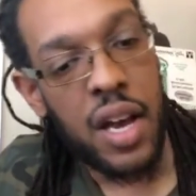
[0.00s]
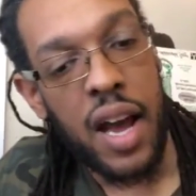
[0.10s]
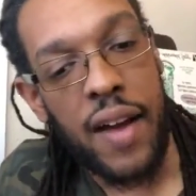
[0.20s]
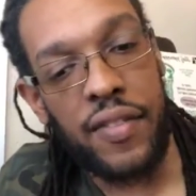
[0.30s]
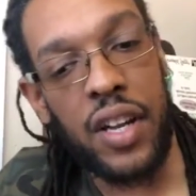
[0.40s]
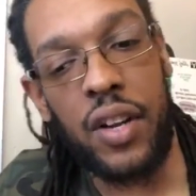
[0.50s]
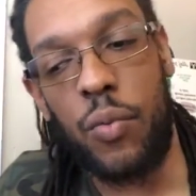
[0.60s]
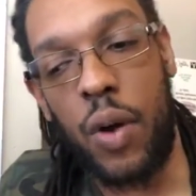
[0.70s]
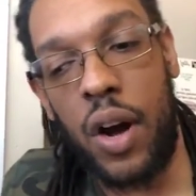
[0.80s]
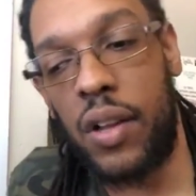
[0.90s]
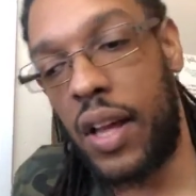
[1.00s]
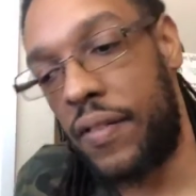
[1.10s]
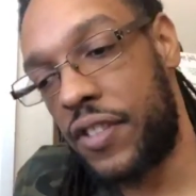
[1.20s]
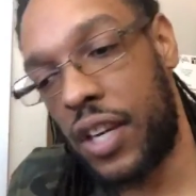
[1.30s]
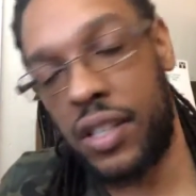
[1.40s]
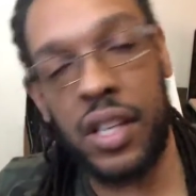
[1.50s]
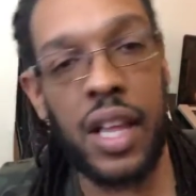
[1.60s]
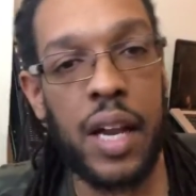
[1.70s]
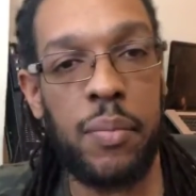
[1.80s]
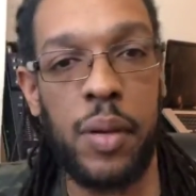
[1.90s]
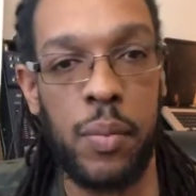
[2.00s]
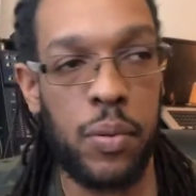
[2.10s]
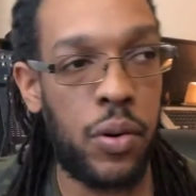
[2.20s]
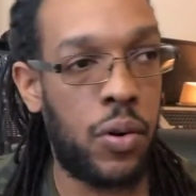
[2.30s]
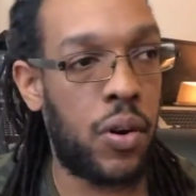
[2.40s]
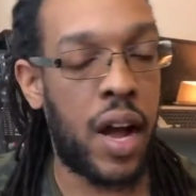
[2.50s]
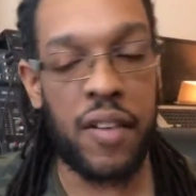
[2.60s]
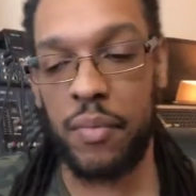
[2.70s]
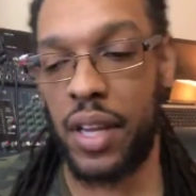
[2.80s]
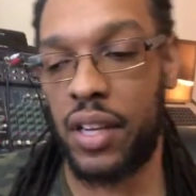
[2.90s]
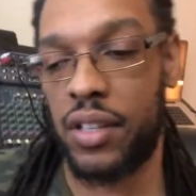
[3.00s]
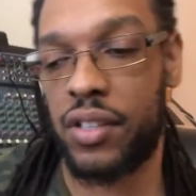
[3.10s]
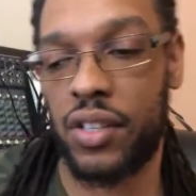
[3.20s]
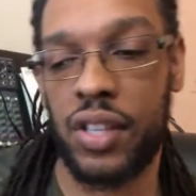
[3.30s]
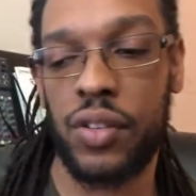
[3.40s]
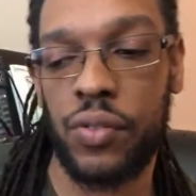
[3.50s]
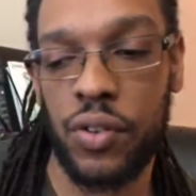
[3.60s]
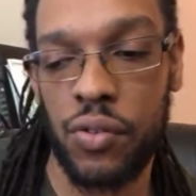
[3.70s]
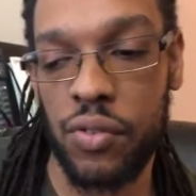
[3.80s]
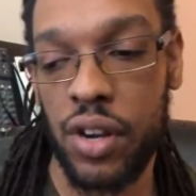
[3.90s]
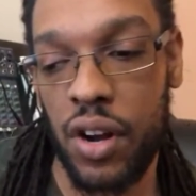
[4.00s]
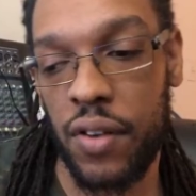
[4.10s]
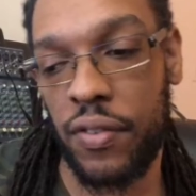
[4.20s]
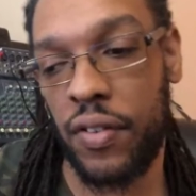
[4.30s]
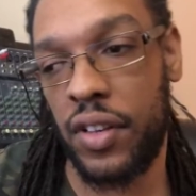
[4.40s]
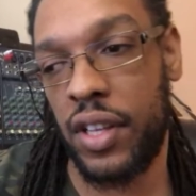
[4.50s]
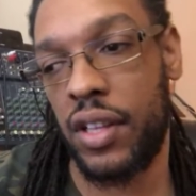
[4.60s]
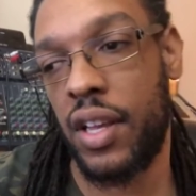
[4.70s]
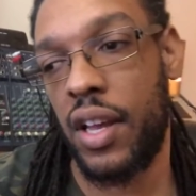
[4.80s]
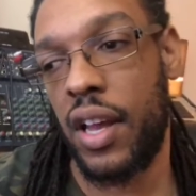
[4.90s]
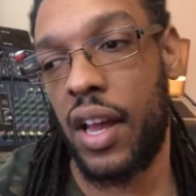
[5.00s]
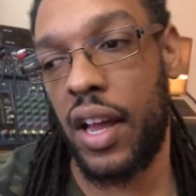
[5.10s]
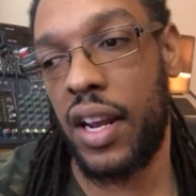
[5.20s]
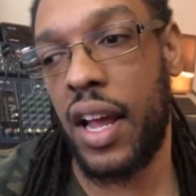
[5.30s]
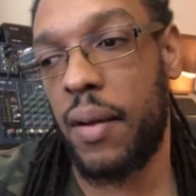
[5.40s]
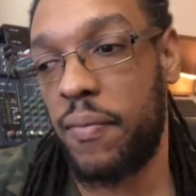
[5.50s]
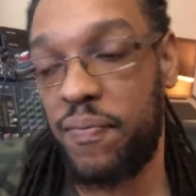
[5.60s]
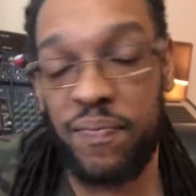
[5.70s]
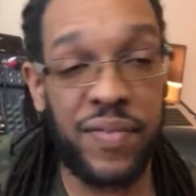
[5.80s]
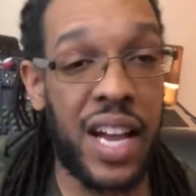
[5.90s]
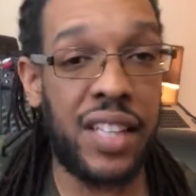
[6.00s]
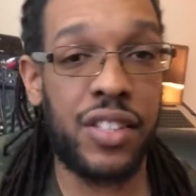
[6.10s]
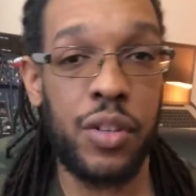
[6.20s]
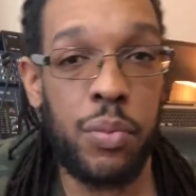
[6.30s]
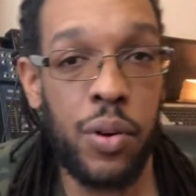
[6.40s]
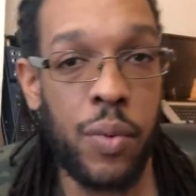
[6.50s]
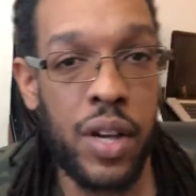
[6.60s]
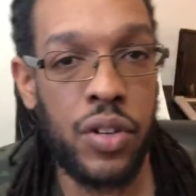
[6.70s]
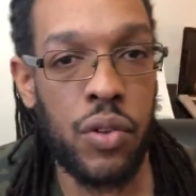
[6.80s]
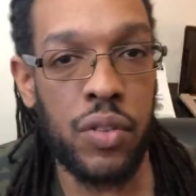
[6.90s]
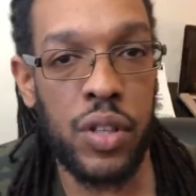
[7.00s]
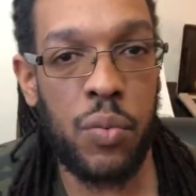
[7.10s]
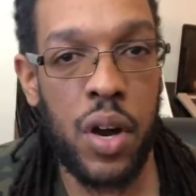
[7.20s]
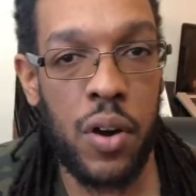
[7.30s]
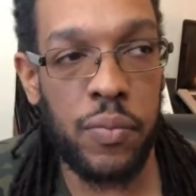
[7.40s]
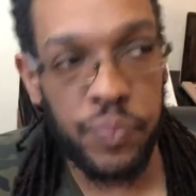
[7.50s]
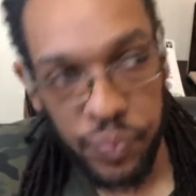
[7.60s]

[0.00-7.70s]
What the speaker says: I've done it well, I've touched a lot of people, I've made a successful career off of it, and I've gotten to the point where I do it really well.